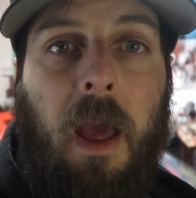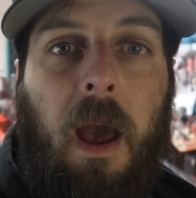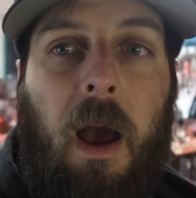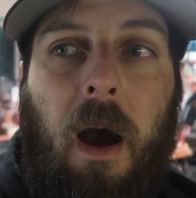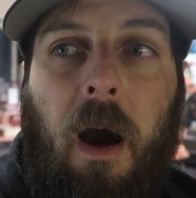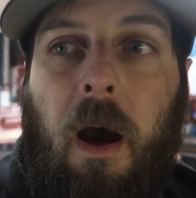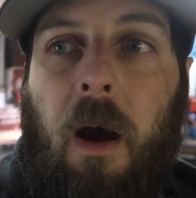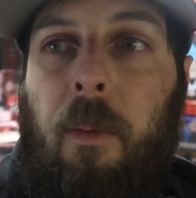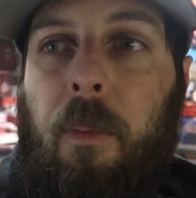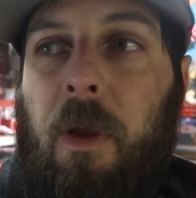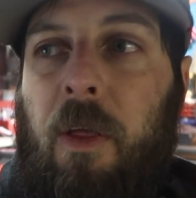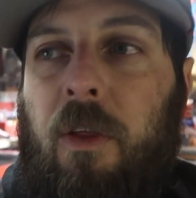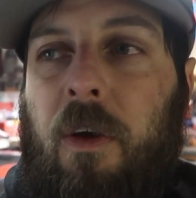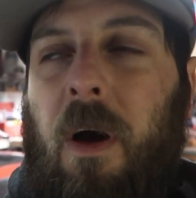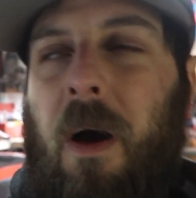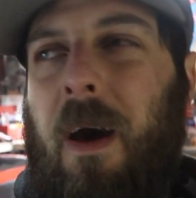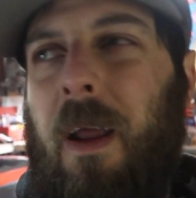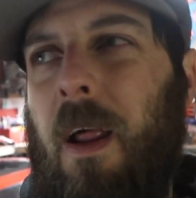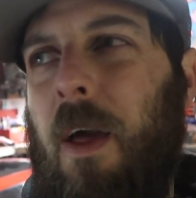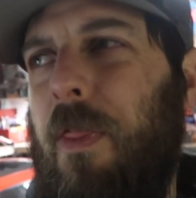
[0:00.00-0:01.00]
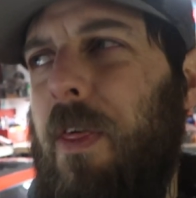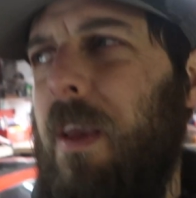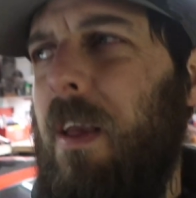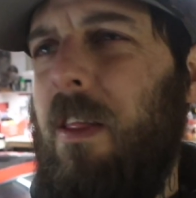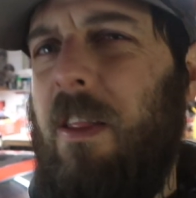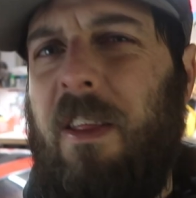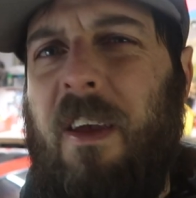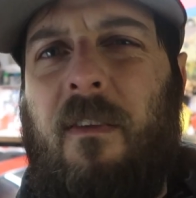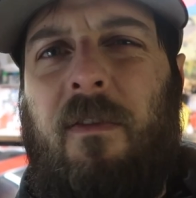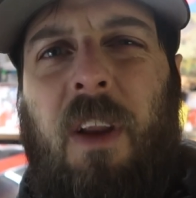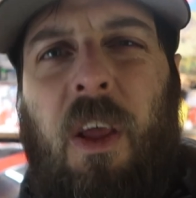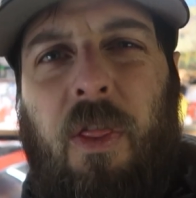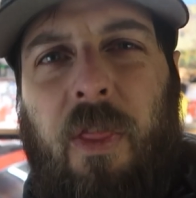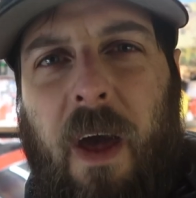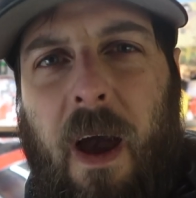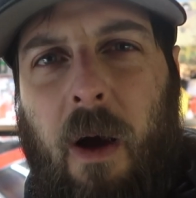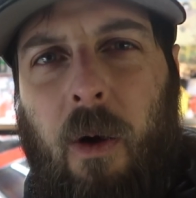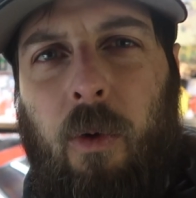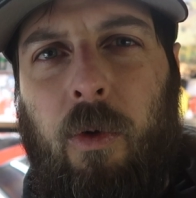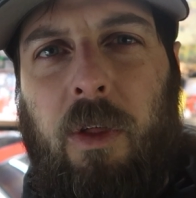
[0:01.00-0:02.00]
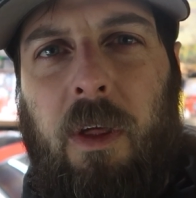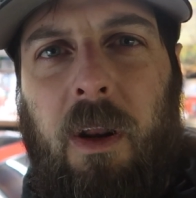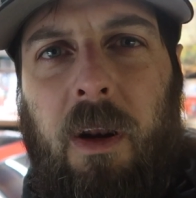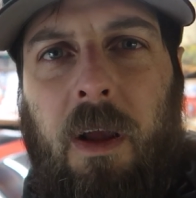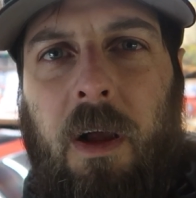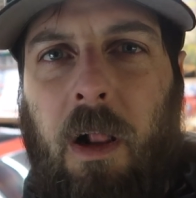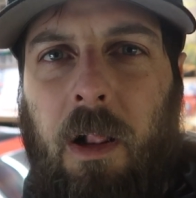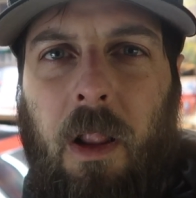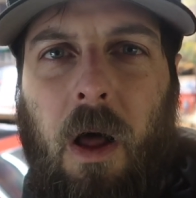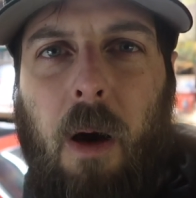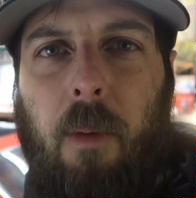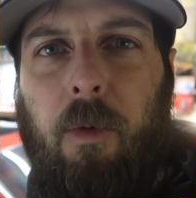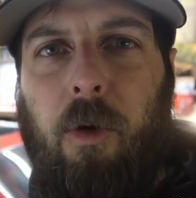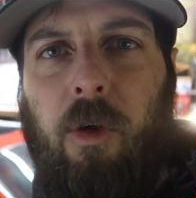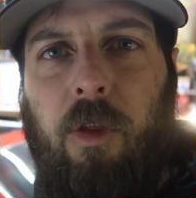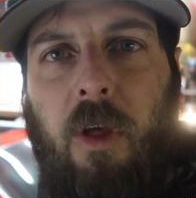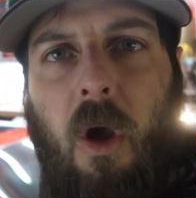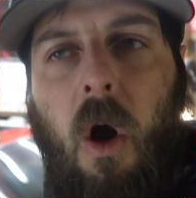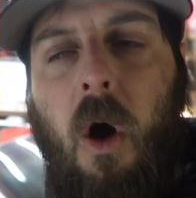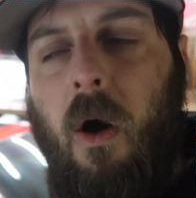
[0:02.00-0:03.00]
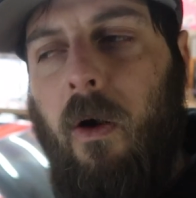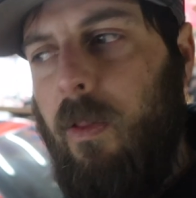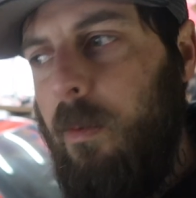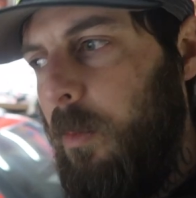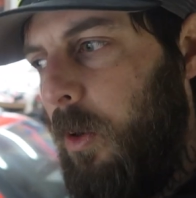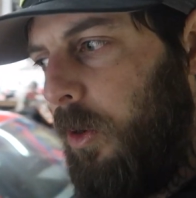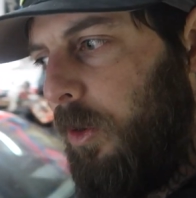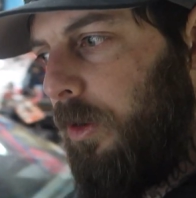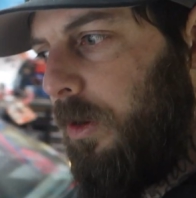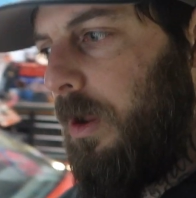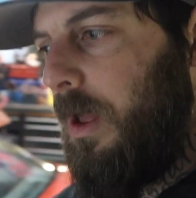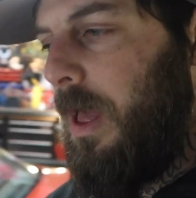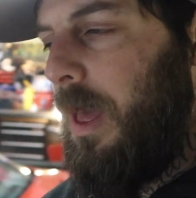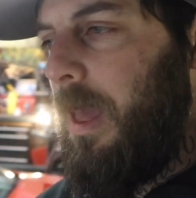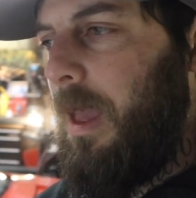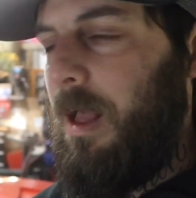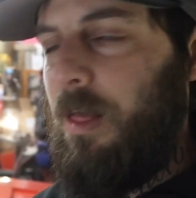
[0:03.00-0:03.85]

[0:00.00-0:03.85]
It's got, I think, 70,000 kilometers on the motor.